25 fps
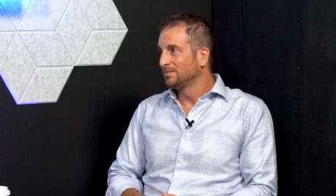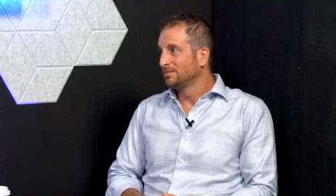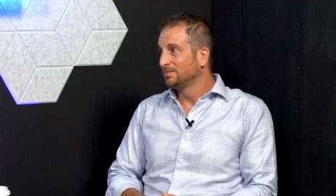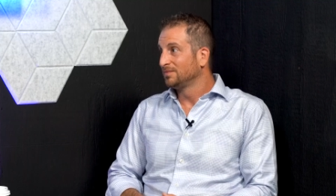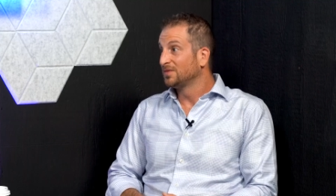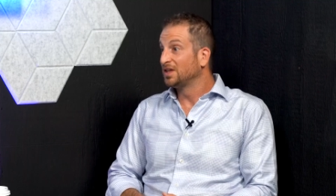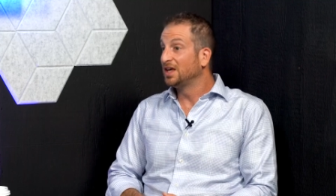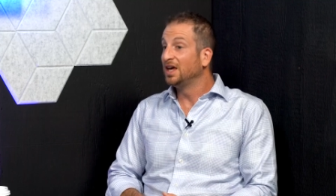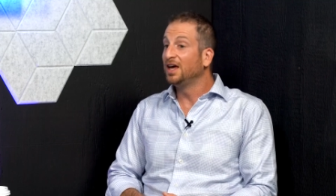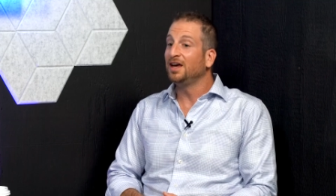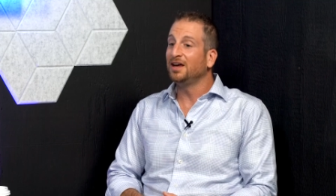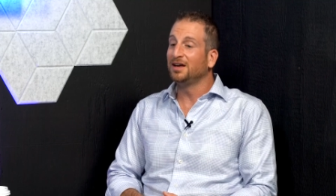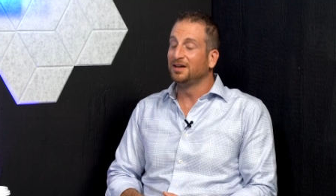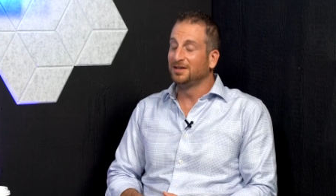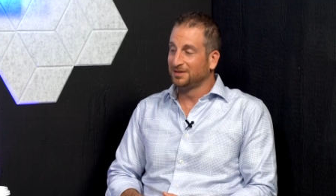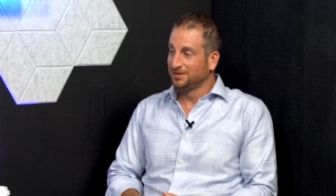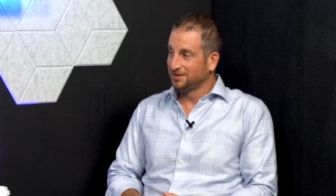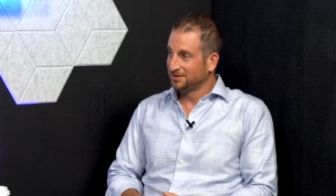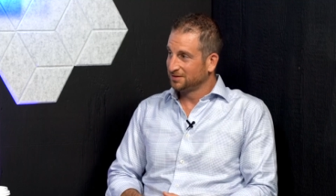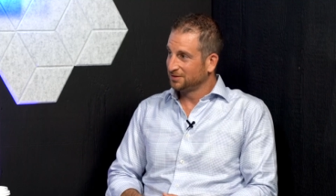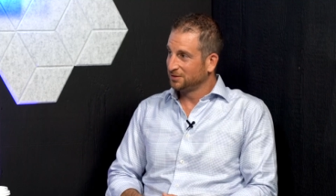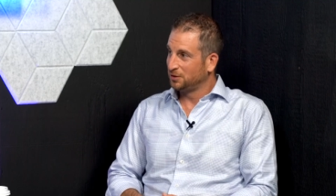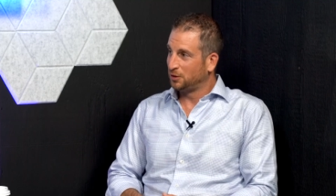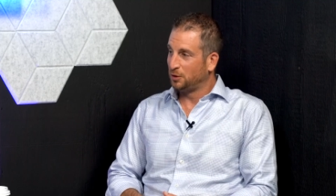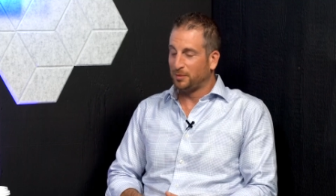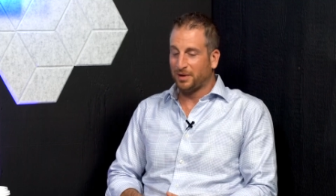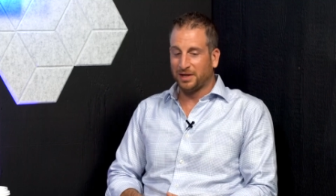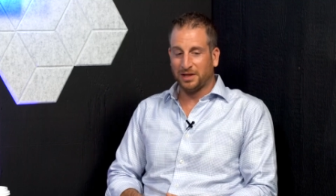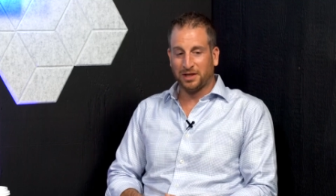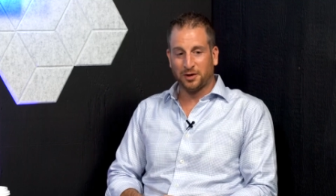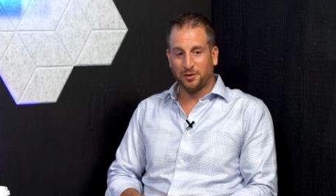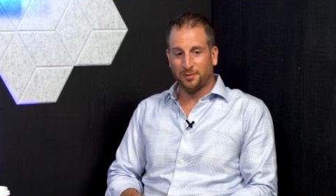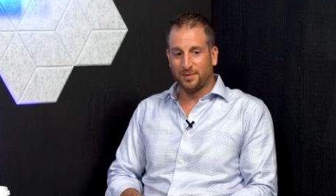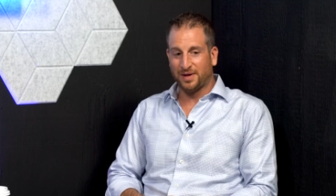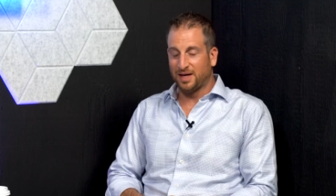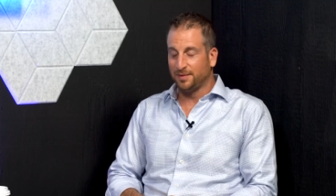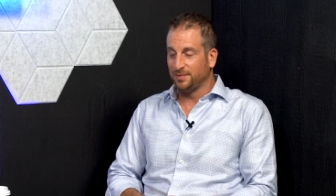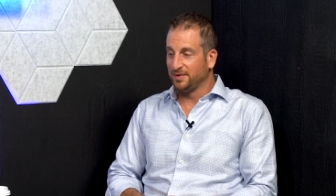right? And I
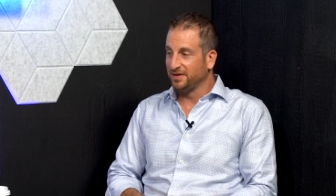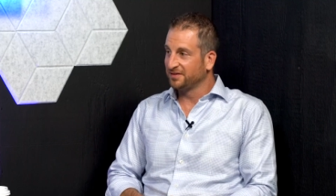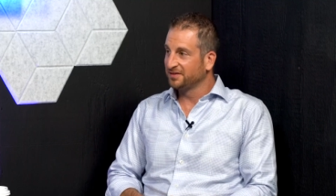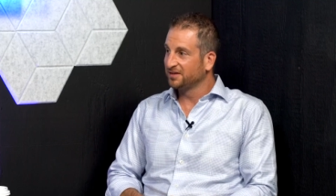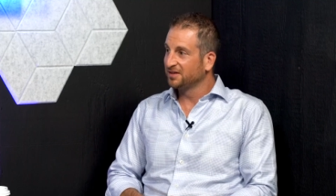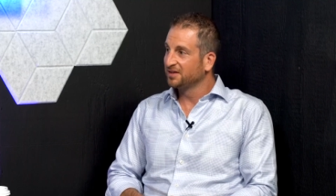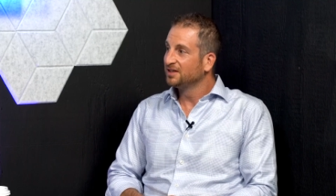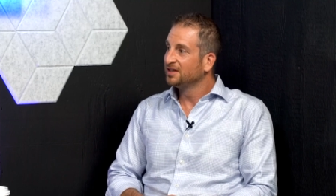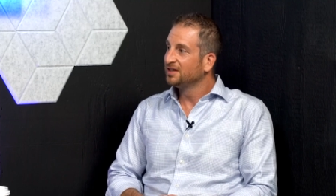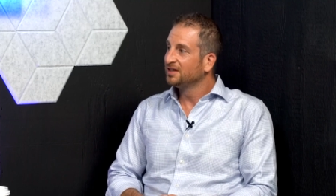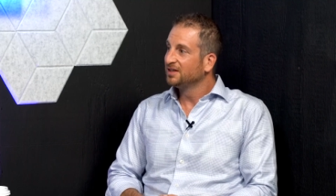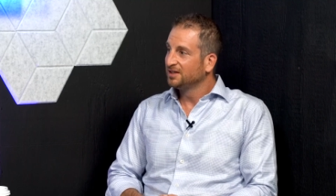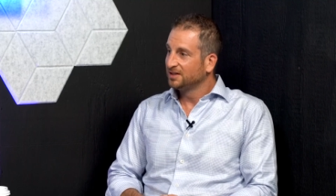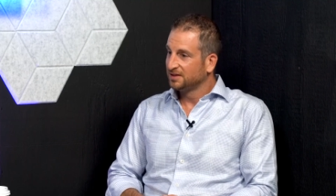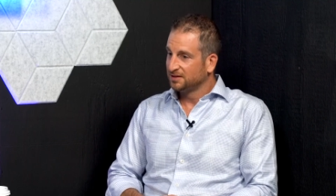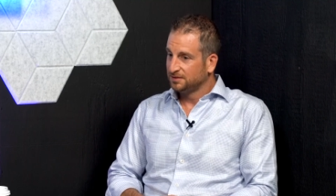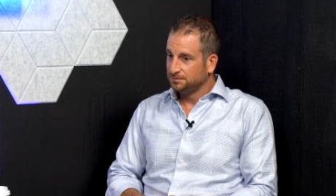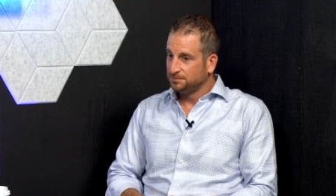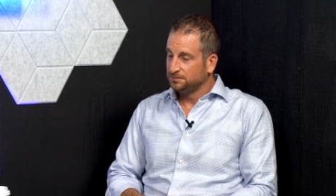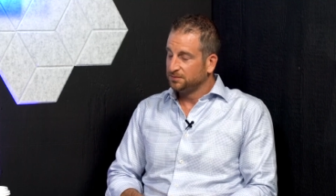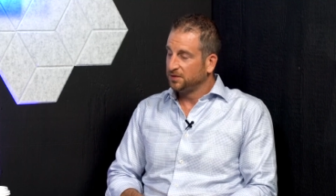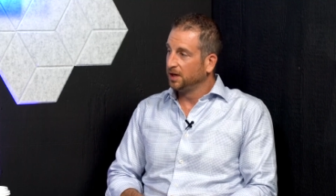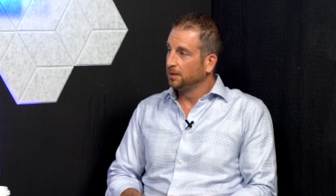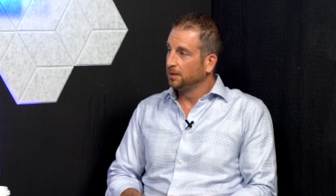love them all the same.